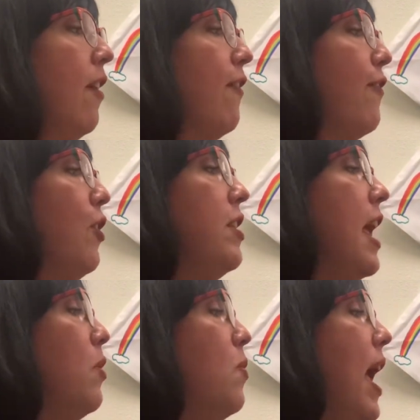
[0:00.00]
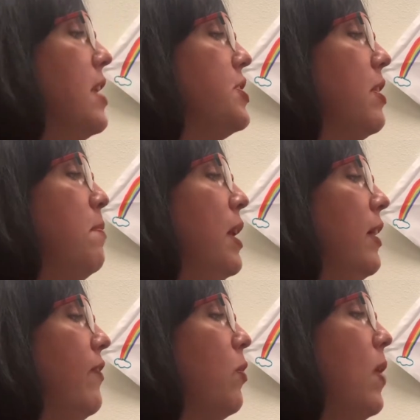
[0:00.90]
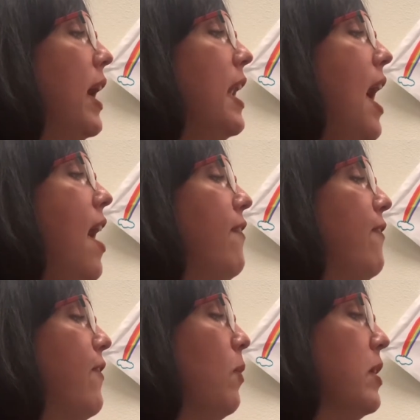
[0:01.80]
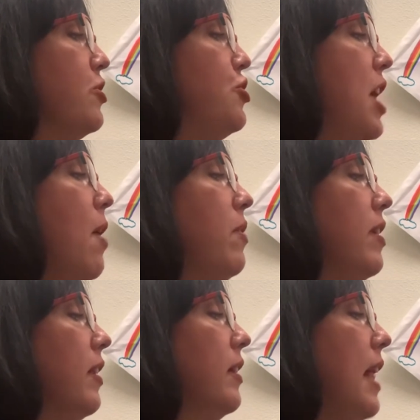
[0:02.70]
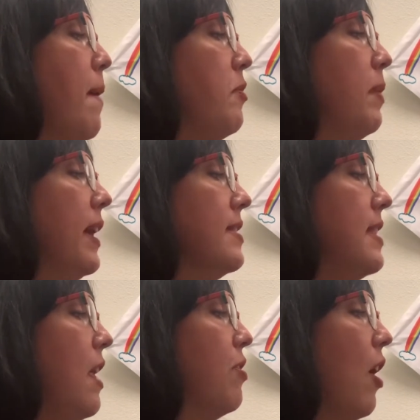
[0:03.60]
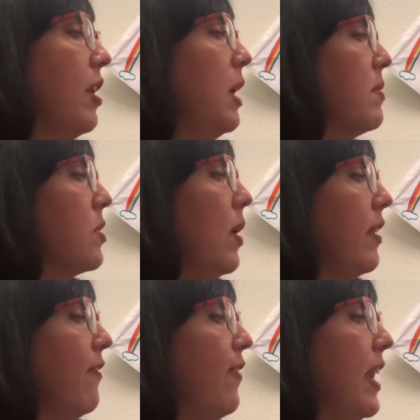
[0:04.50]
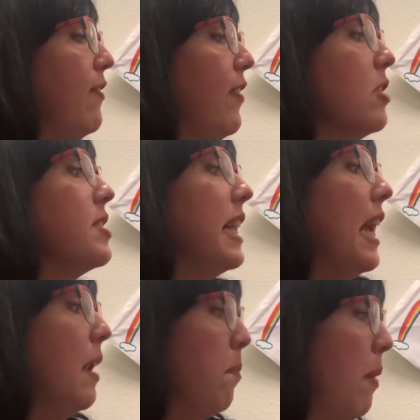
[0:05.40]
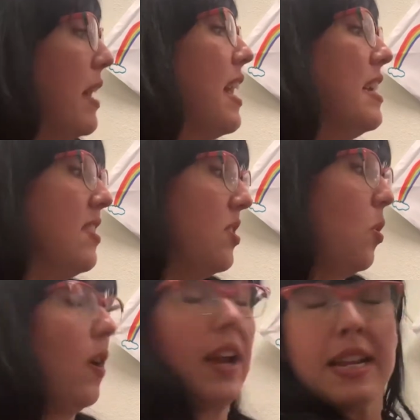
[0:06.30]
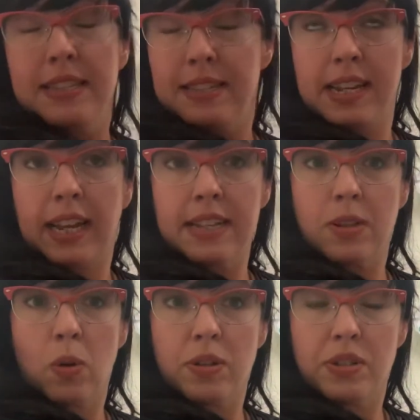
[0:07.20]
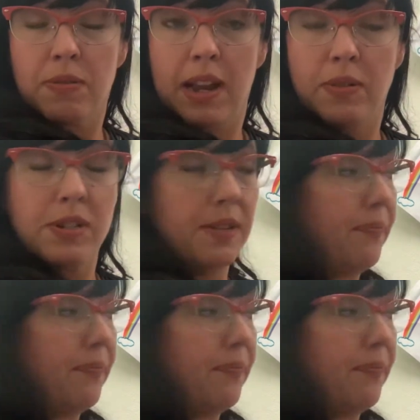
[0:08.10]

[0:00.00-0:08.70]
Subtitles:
Ferdinand ran to the middle of the ring, and everyone shouted and clapped because they thought he was going to fight fiercely and butt and snort and stick his horns around.